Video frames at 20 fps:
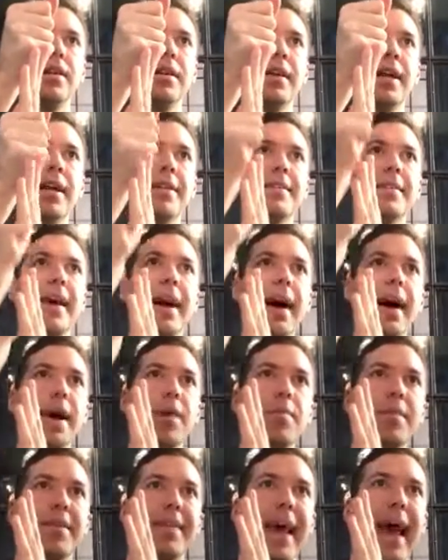And at
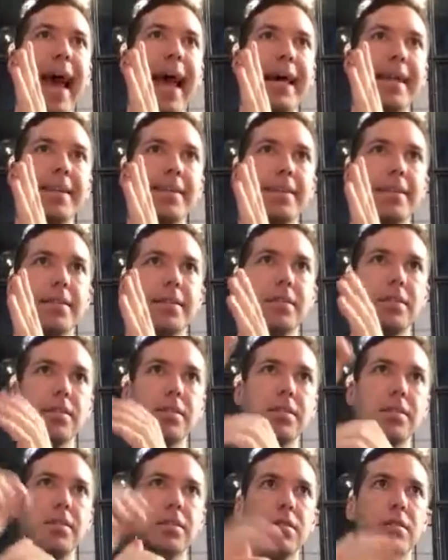time, it's at,
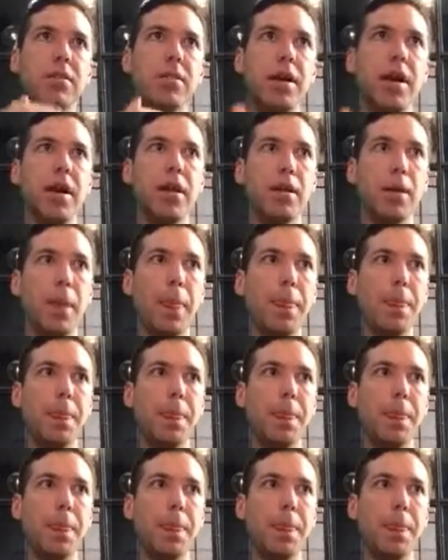right?